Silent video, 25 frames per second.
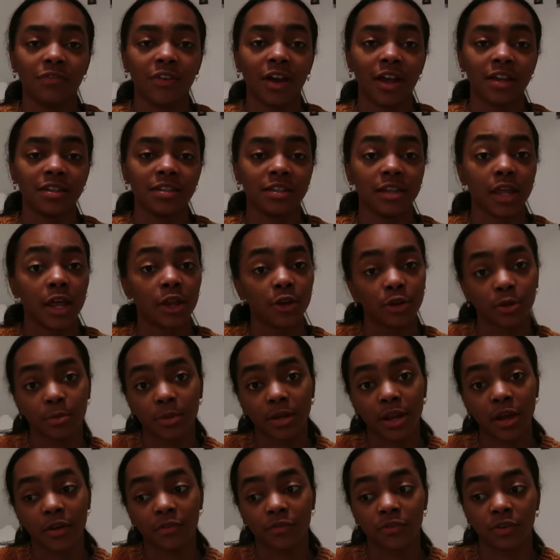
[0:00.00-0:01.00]
find it at
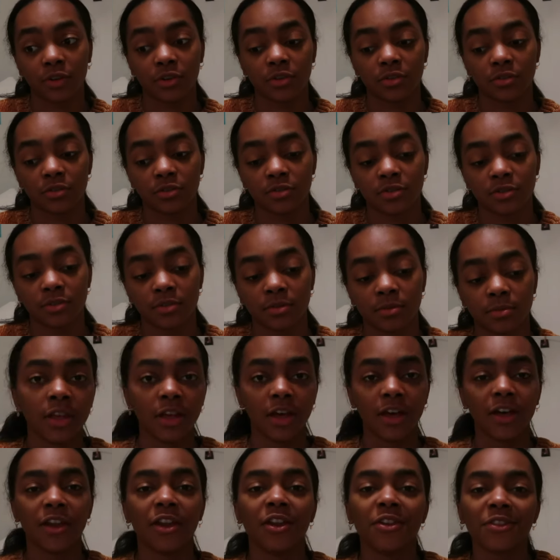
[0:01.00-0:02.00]
Urban Outfitters.
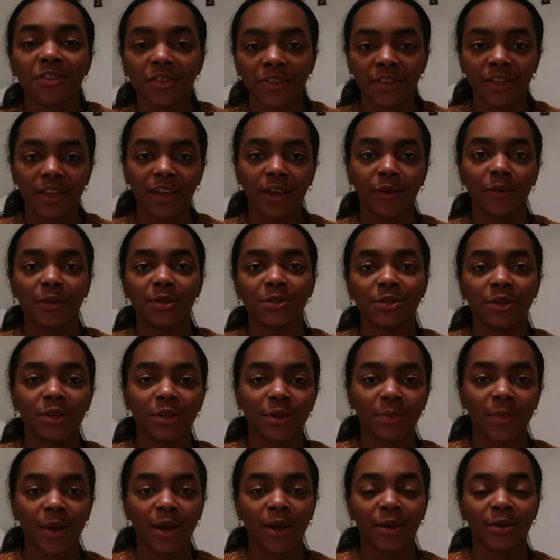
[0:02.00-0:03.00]
Another thing I want to talk
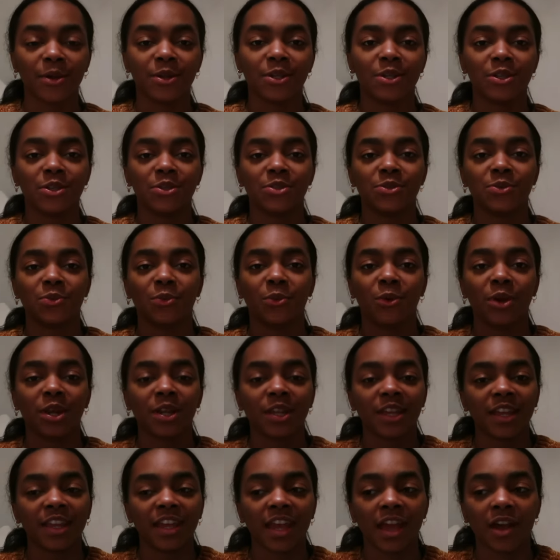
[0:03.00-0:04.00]
about is
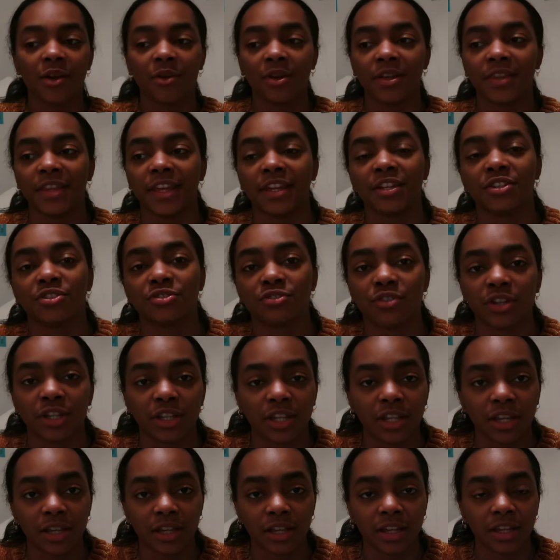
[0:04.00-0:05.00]
working out and like
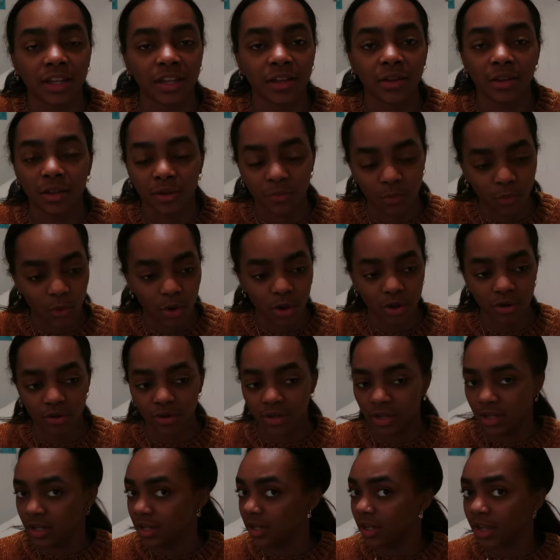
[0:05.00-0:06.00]
drinking water
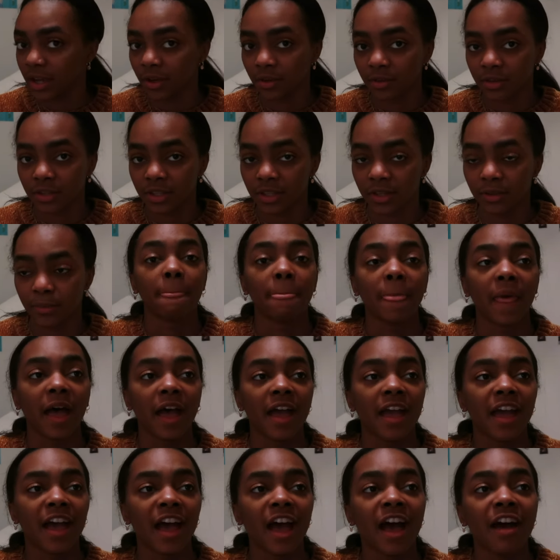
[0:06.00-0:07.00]
and eating healthy. I
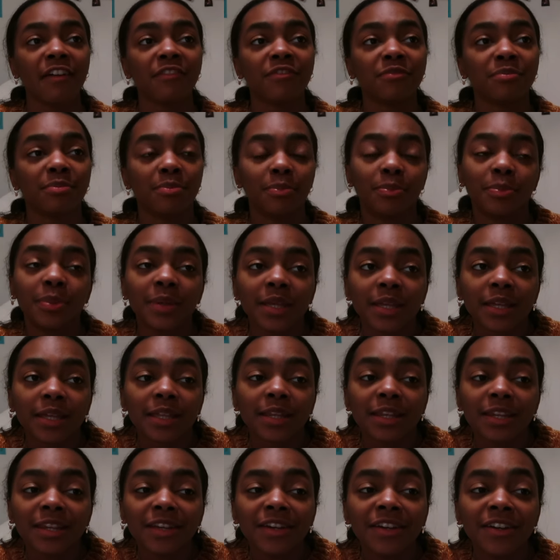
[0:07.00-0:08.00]
have
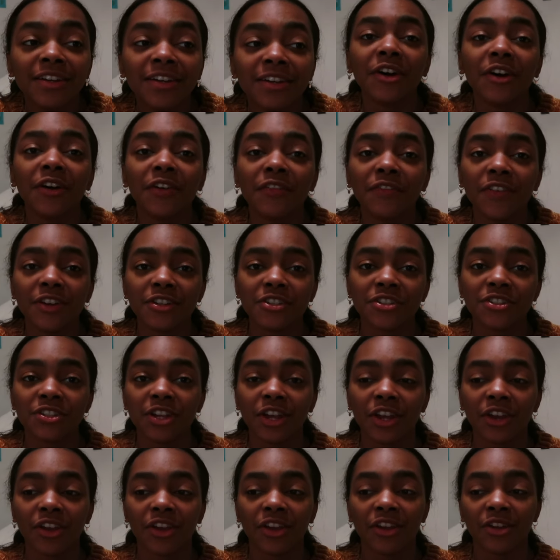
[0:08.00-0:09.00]
been a
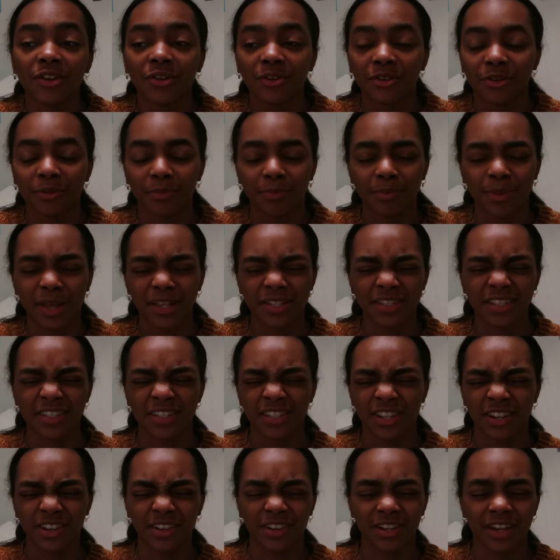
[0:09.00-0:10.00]
vegetarian or
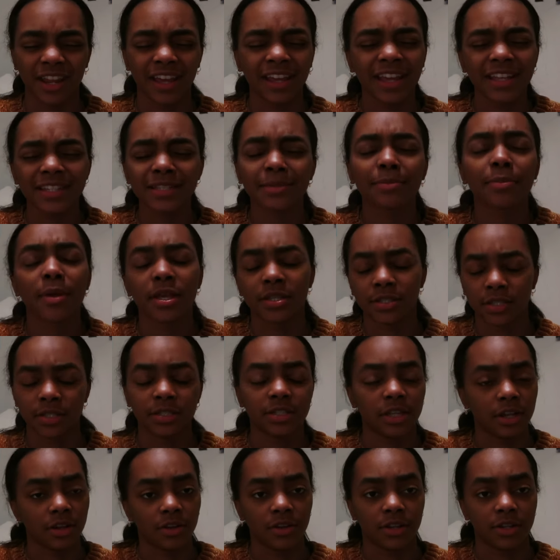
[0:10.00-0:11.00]
pescatarian, I guess a
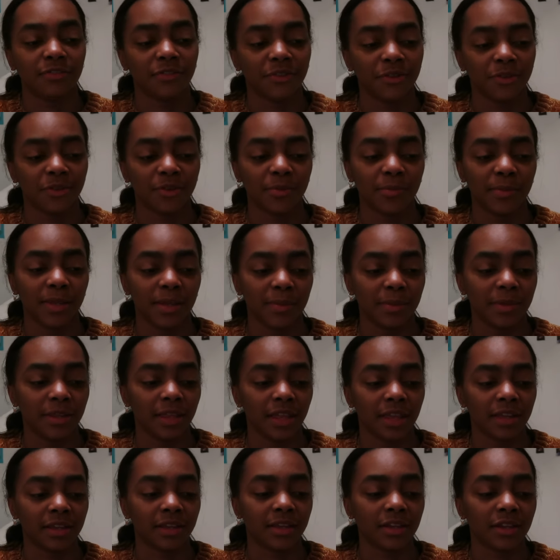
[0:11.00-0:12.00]
pescatarian, for maybe
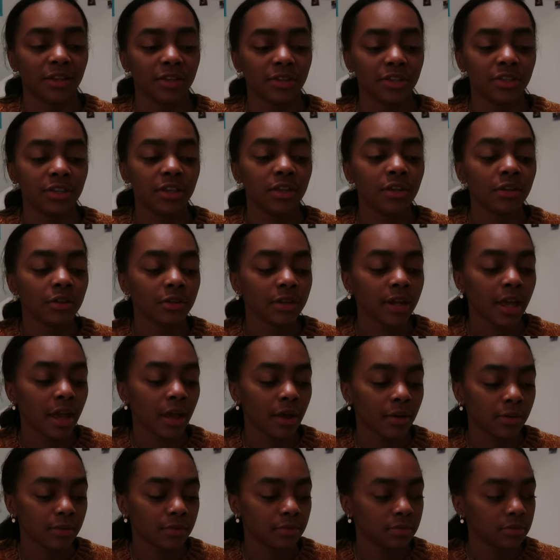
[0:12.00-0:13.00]
like a year
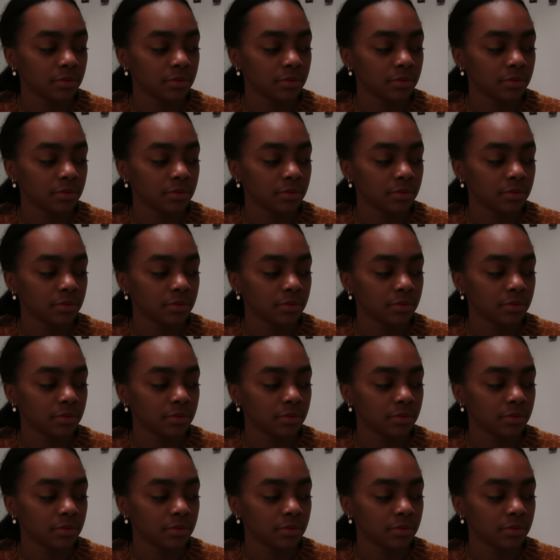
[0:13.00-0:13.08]
now,